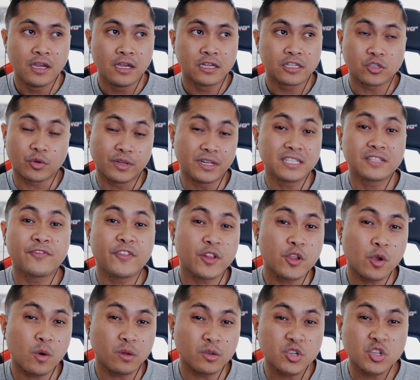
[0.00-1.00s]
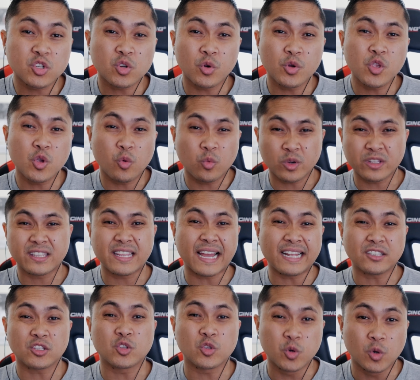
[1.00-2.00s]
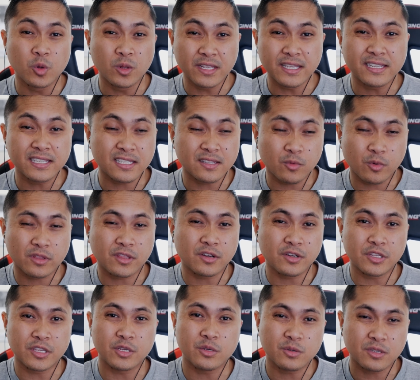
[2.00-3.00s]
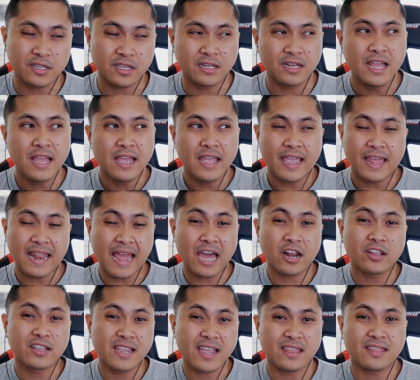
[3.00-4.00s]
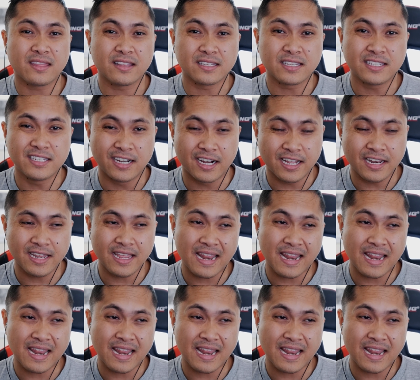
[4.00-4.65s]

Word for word: So in this video, I'll show you what that tool is, what they're using, and how to get this done.